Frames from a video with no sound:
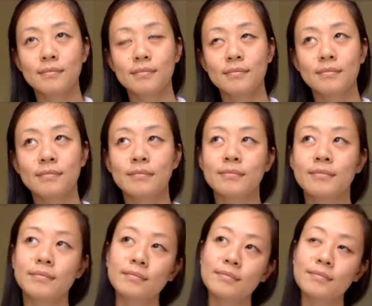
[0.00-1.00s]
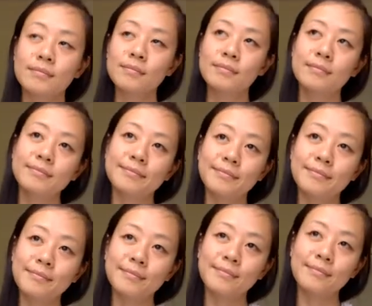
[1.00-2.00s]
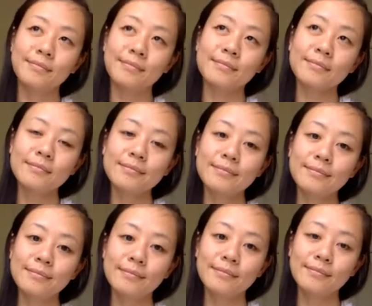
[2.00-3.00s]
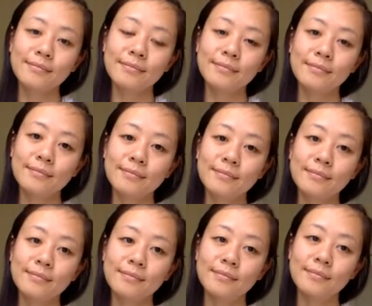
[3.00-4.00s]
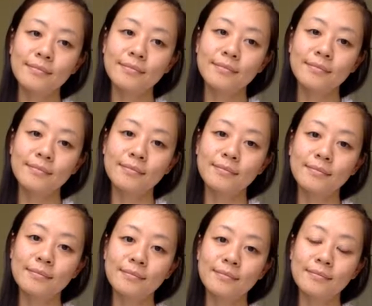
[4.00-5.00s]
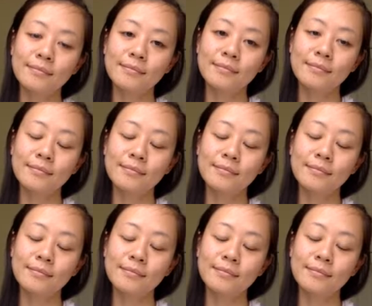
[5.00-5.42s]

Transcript: (not speaking)